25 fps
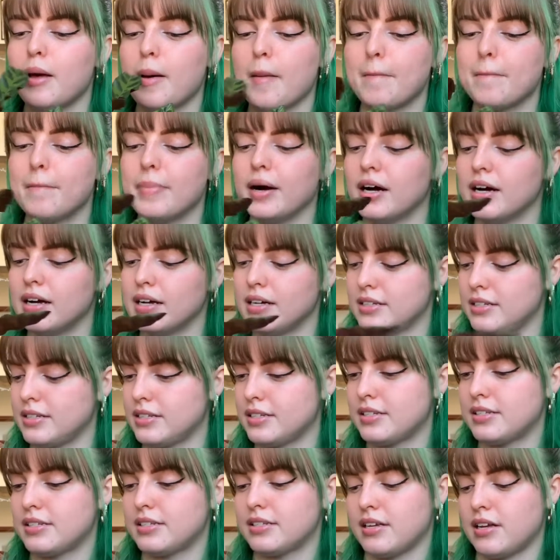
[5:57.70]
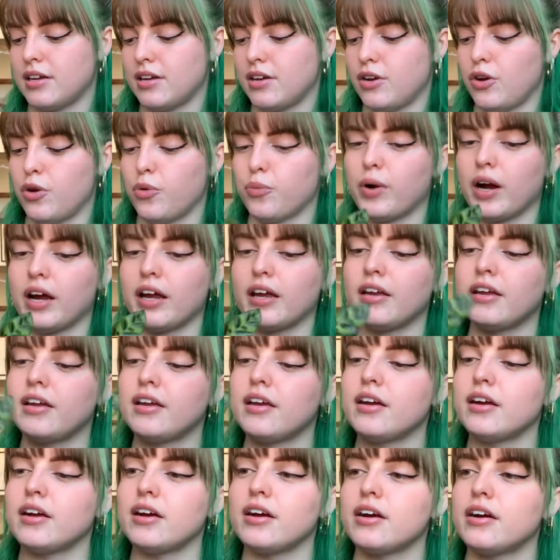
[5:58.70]
But right
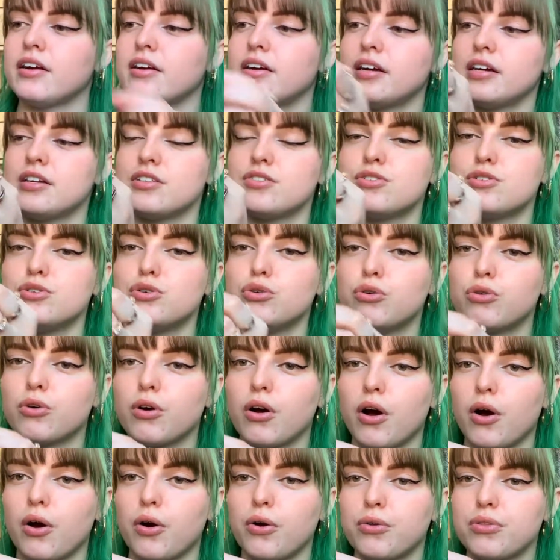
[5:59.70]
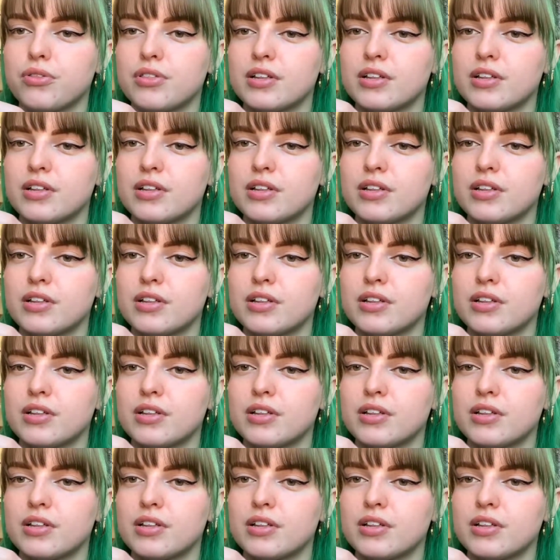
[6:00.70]
here is new growth.